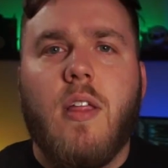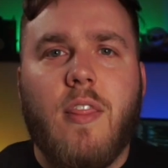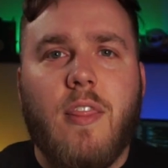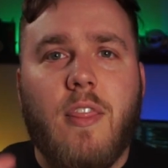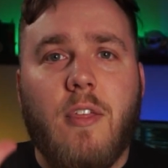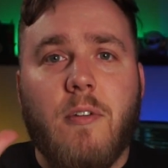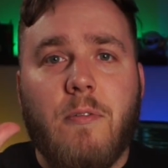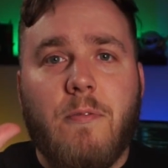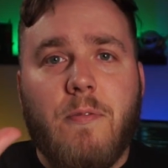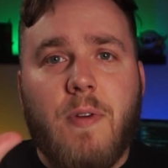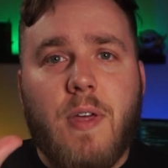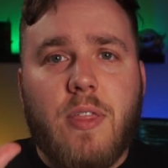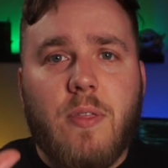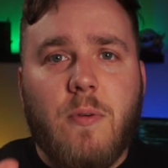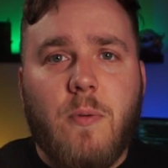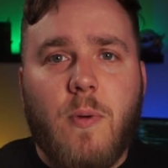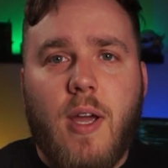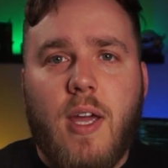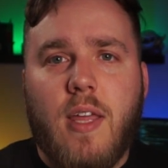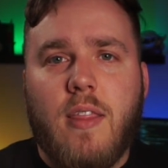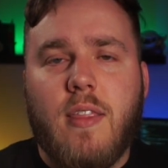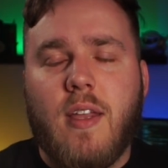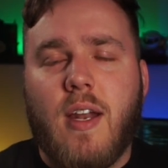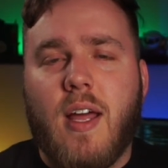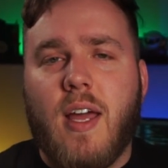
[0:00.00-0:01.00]
The fifth
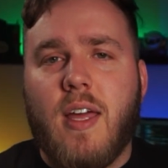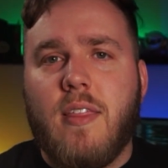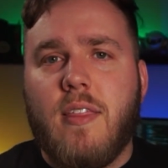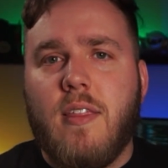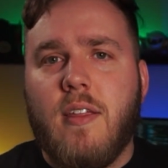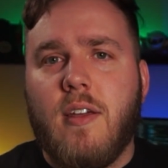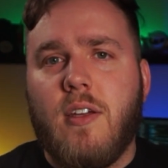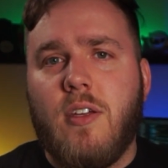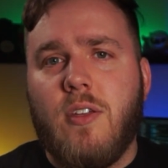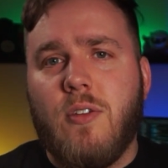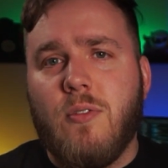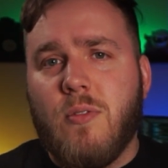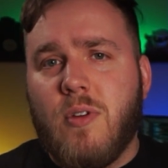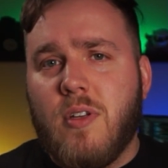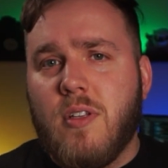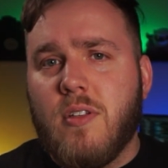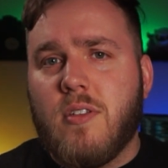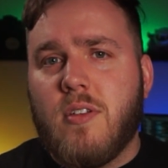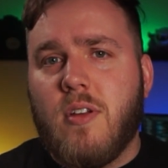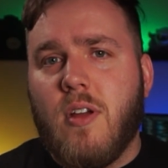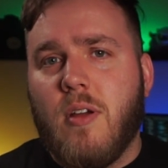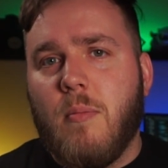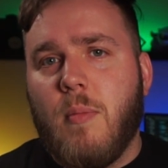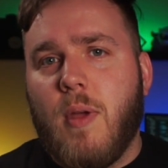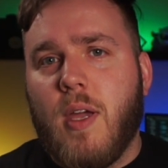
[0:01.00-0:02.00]
way that I think you can
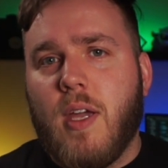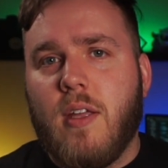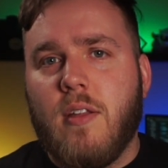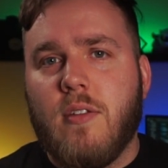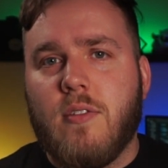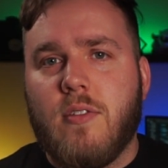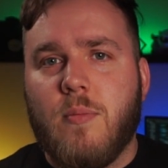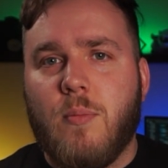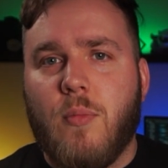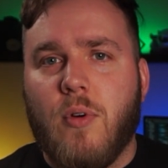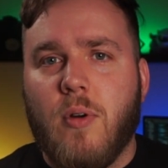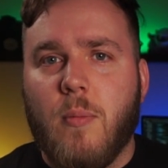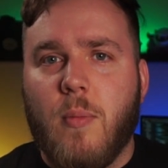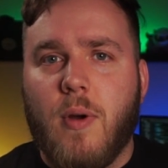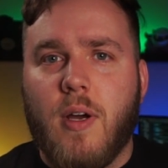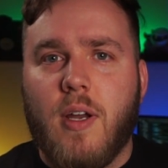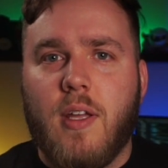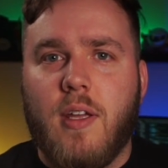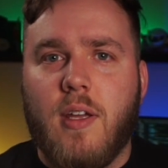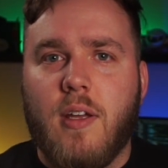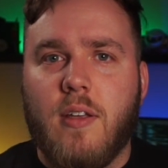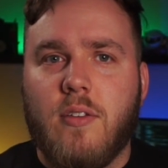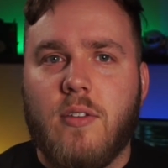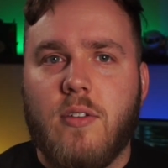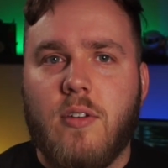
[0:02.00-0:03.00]
start making some more
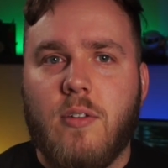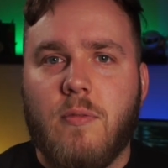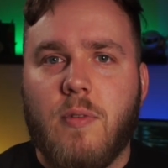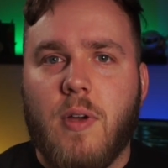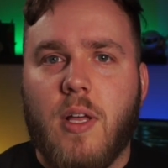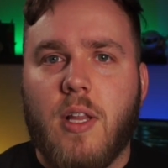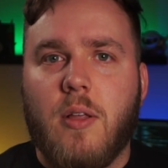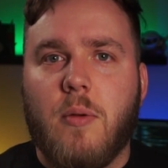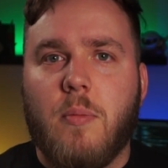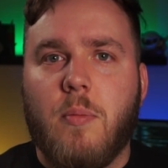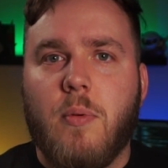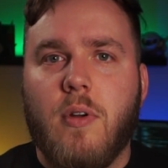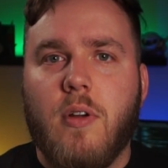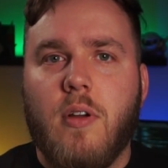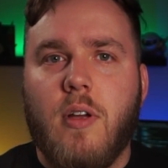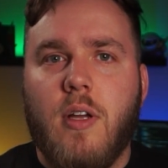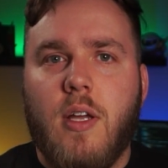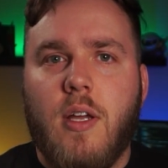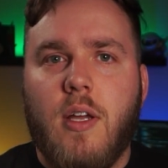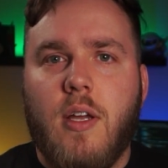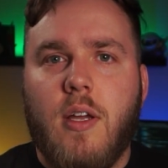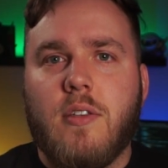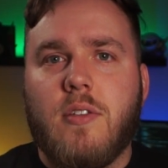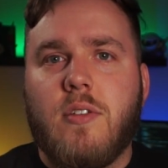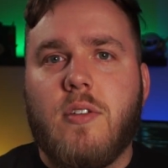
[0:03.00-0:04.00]
money as a developer
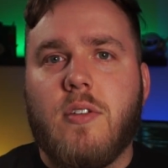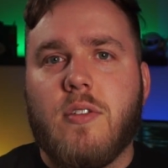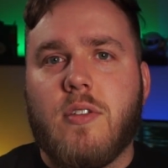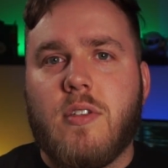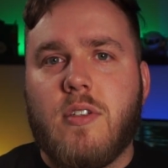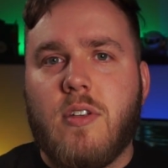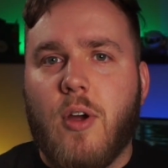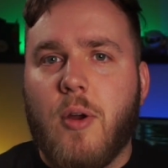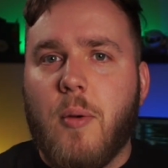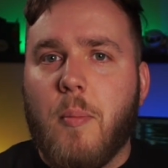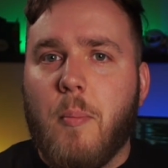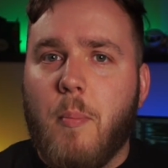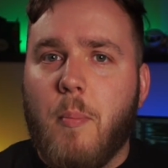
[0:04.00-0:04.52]
is to start